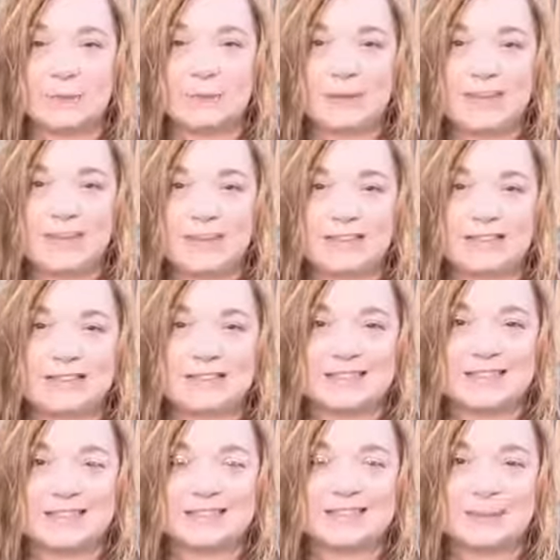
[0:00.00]
piece
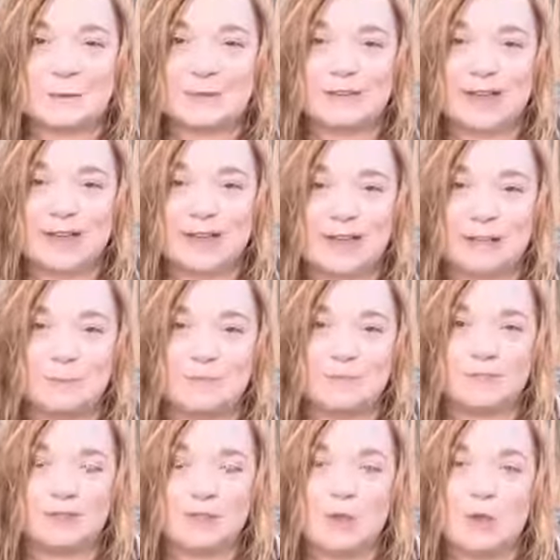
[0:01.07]
that sometimes